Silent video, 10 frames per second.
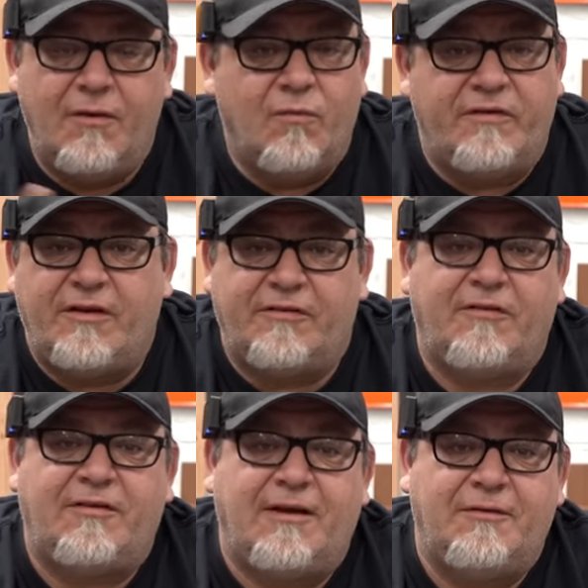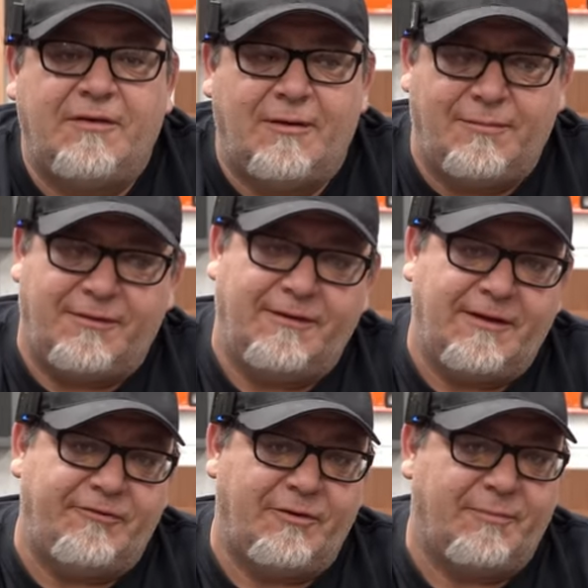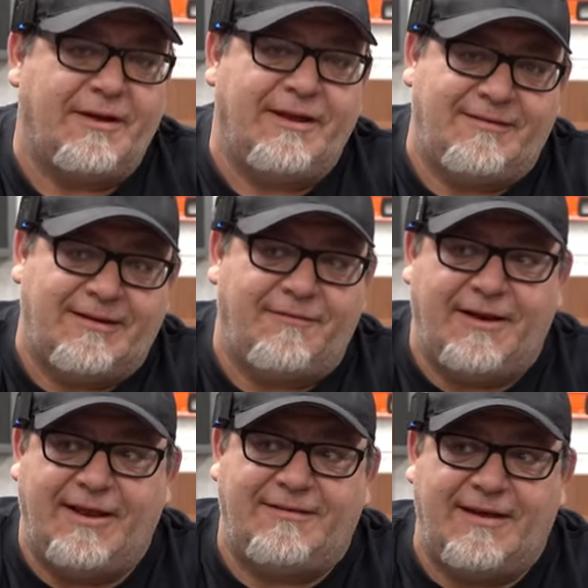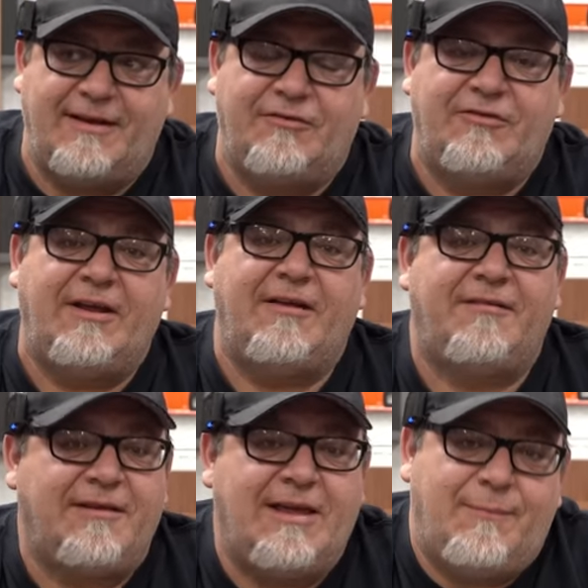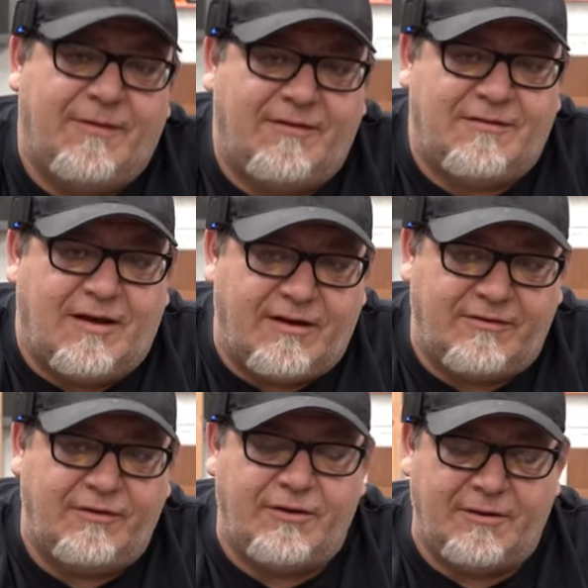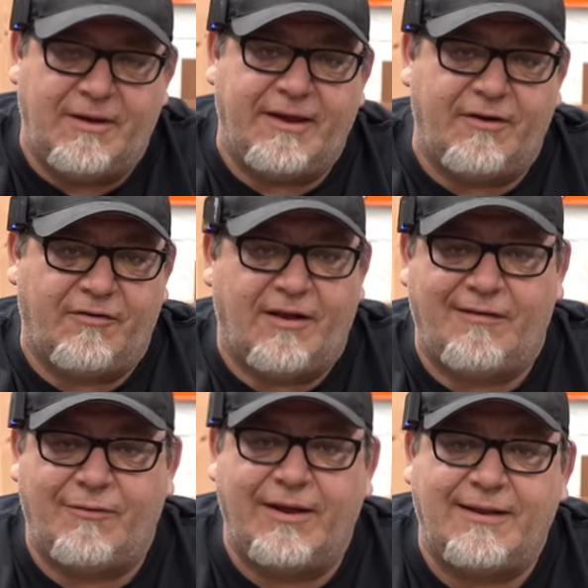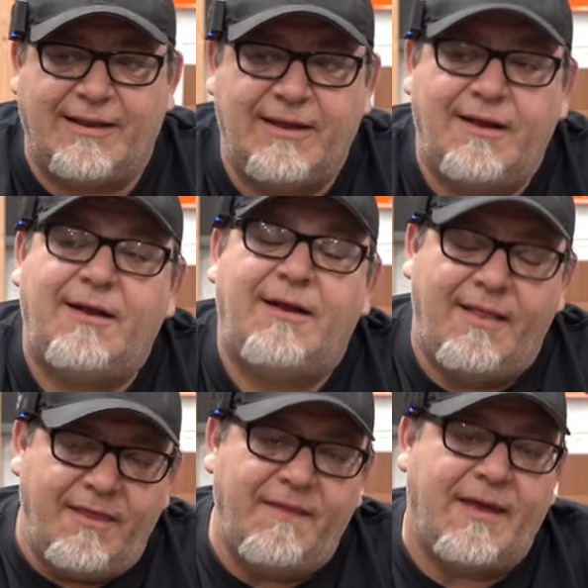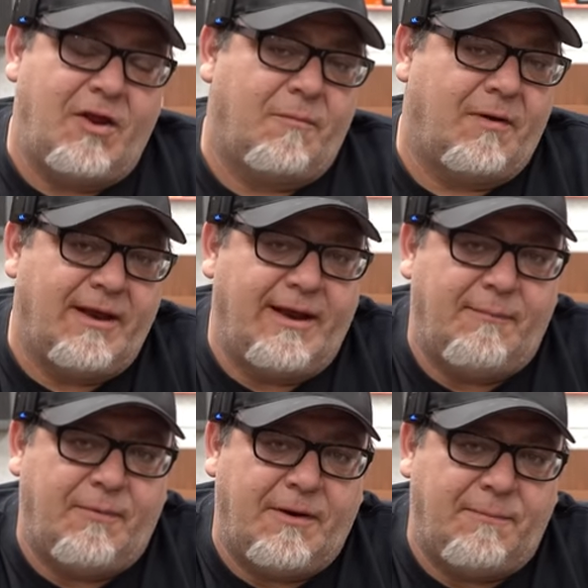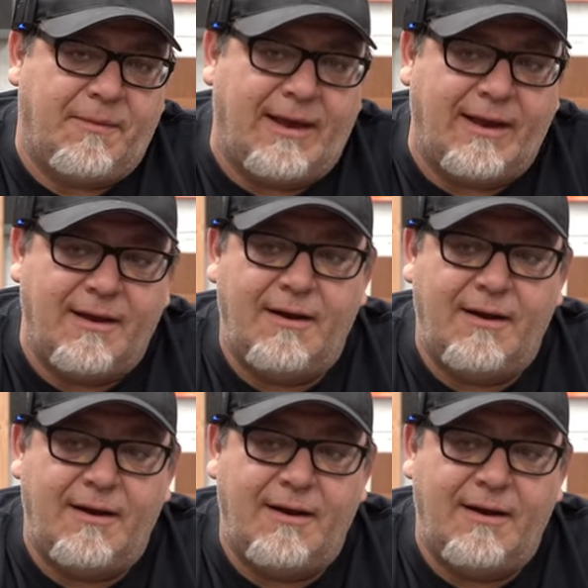which doesn't sound terrible unless you're buying seven, eight, ten sheets to keep in stock so you can make your signs quickly. Then that number can get pretty big.